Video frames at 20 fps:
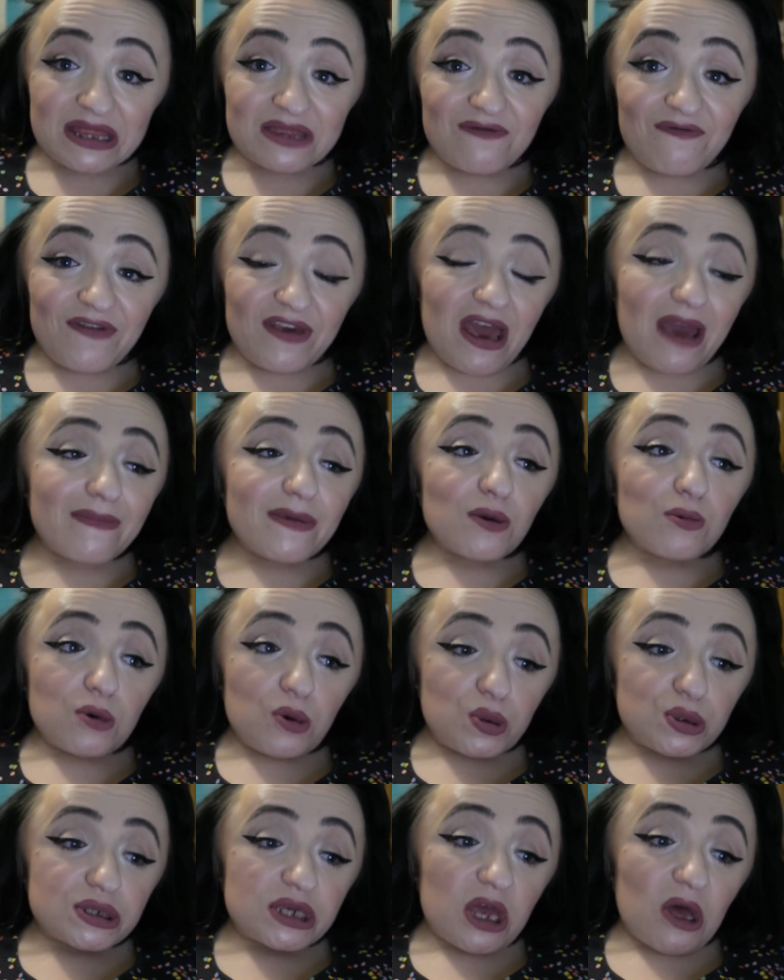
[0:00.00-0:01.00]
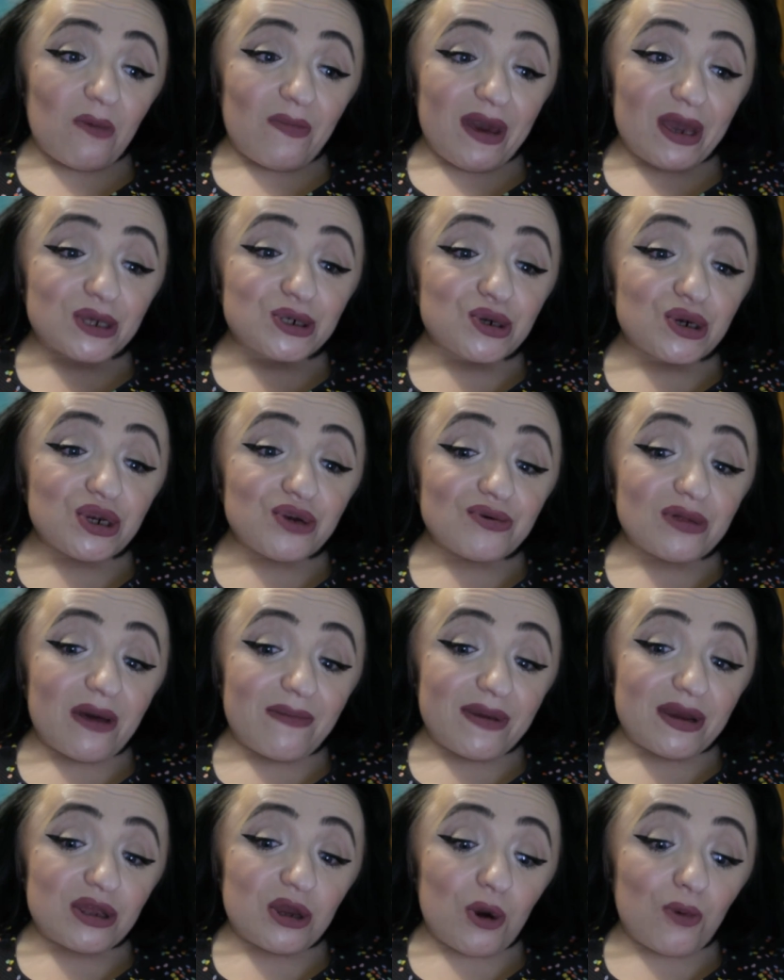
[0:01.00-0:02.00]
in the VIB Rouge sale, make sure you
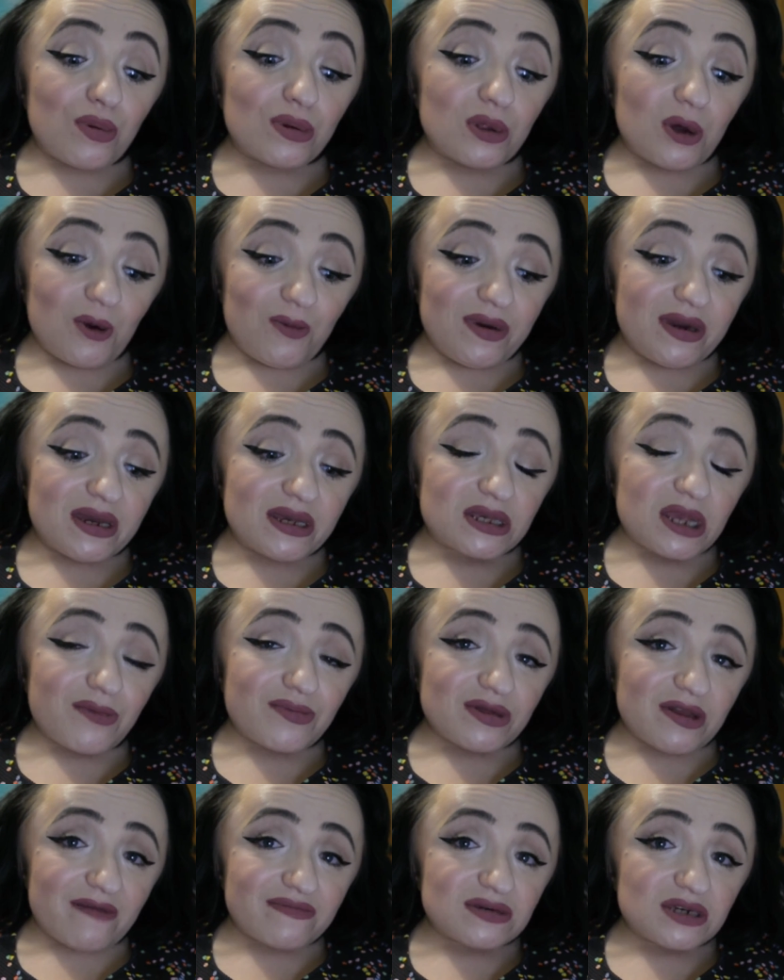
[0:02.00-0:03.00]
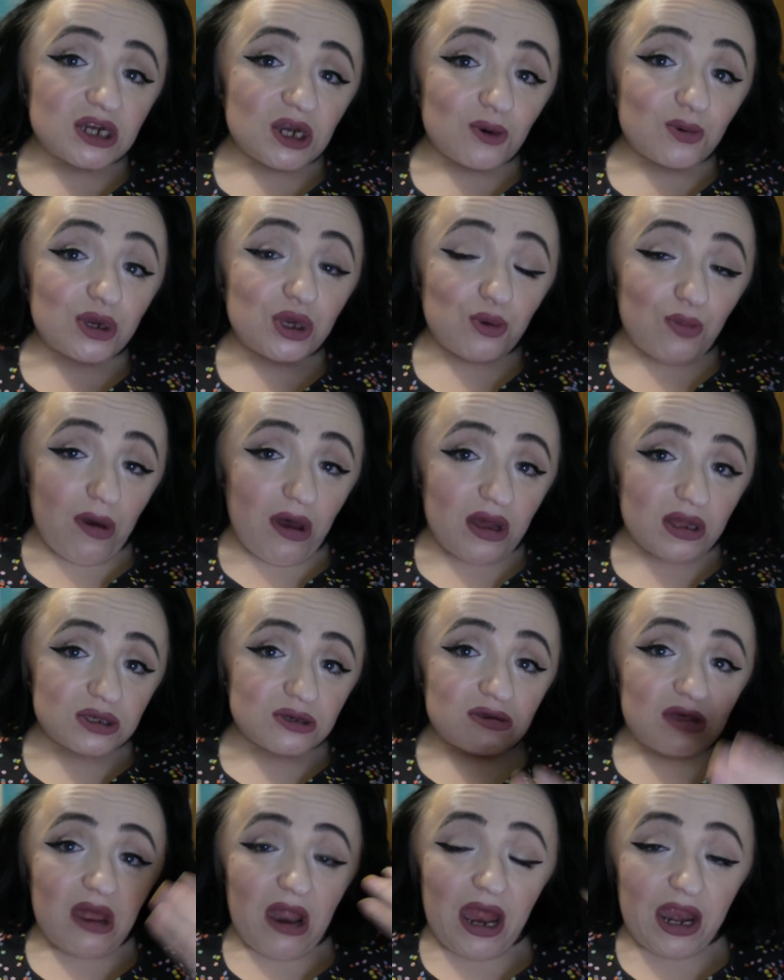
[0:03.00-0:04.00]
let me know below because I would love to hear what you bought
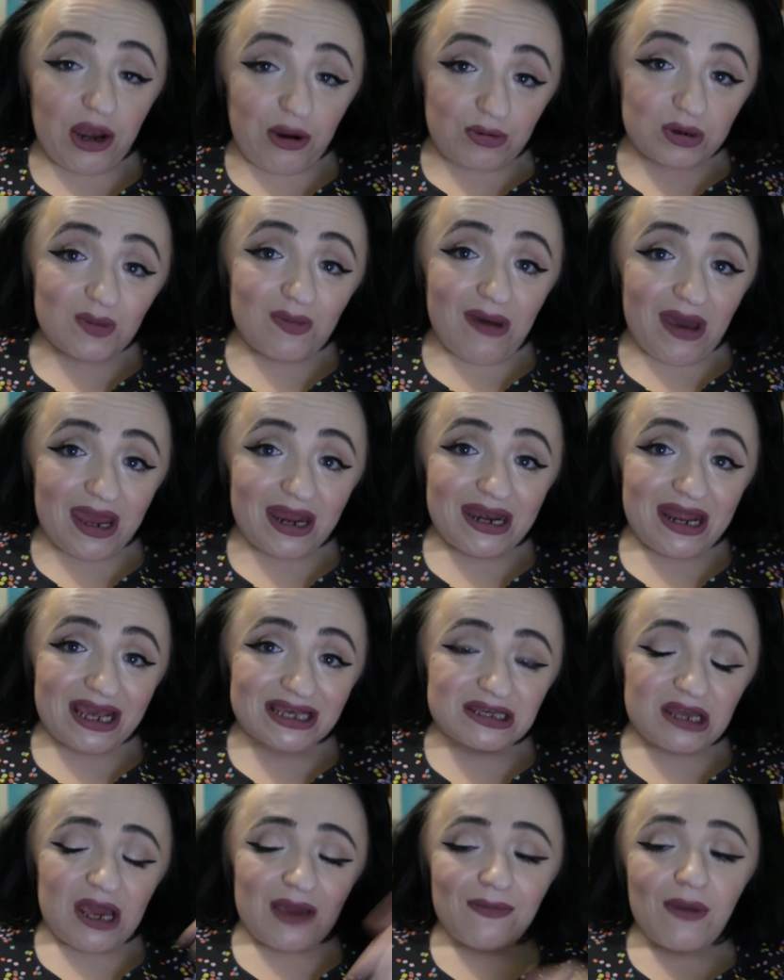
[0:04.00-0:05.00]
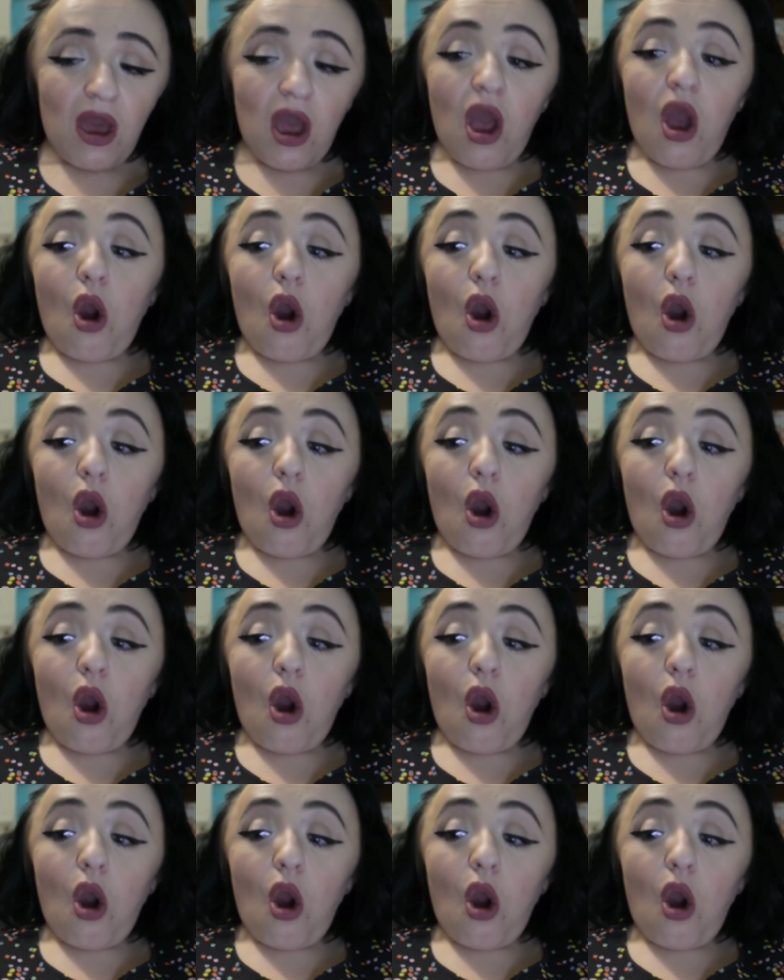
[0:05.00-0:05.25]
so that I know to buy it next time.